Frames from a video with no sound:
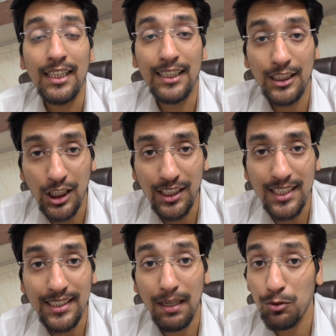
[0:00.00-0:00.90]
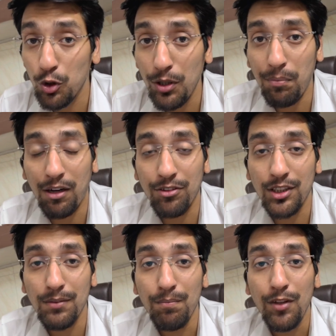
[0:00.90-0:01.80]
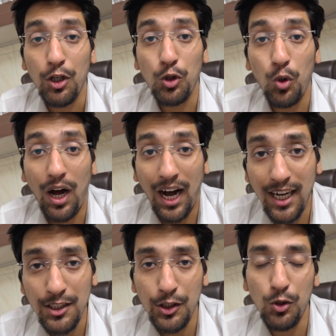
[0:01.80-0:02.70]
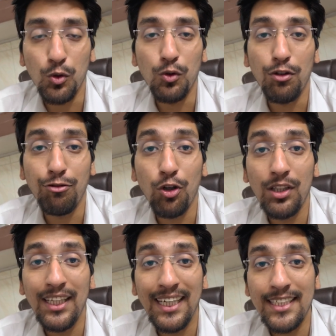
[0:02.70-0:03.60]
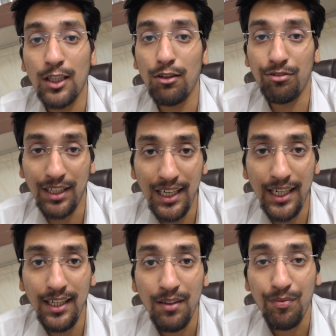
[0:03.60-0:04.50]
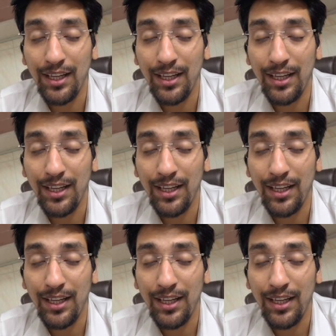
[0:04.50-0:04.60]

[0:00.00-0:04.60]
the judge has the absolute power to ask you for the reason of delay.